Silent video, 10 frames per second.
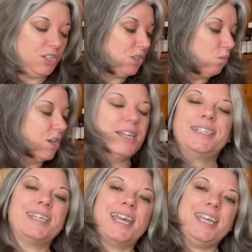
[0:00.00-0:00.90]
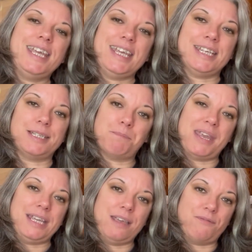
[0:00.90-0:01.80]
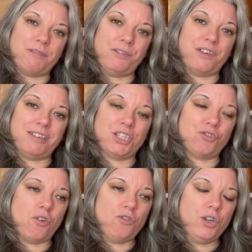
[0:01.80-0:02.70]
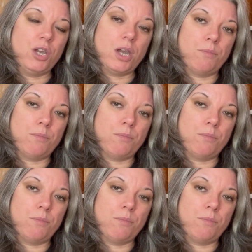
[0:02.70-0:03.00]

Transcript: So what I say is make it very, very strong,